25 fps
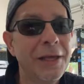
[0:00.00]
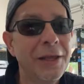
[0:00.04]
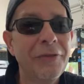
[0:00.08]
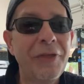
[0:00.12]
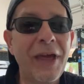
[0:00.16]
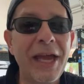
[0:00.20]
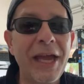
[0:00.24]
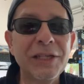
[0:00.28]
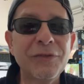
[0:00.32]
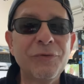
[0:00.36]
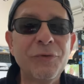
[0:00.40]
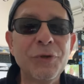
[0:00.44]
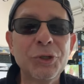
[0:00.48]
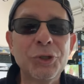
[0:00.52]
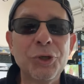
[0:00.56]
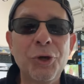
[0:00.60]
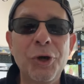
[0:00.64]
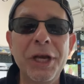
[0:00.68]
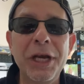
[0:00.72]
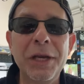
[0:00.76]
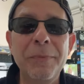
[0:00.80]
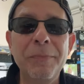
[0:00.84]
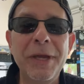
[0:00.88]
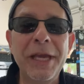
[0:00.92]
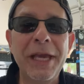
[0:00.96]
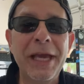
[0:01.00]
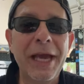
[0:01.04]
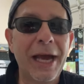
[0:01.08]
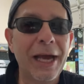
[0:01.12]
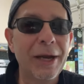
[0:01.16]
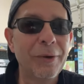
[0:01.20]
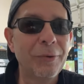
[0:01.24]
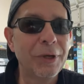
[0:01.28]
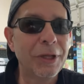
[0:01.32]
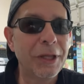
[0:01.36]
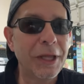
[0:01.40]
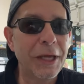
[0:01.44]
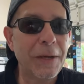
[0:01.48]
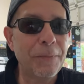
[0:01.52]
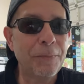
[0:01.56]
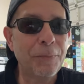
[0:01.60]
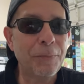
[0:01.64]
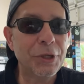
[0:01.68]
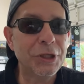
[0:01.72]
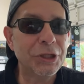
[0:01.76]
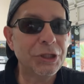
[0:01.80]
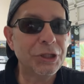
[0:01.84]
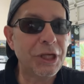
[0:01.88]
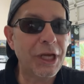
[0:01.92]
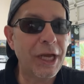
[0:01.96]
Thanks for joining me. I really
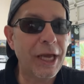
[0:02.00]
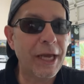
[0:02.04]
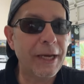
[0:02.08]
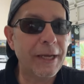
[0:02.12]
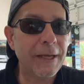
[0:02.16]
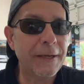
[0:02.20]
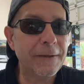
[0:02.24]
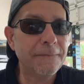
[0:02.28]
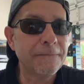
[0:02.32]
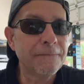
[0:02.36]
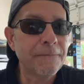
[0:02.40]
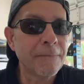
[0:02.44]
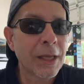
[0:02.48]
appreciate it.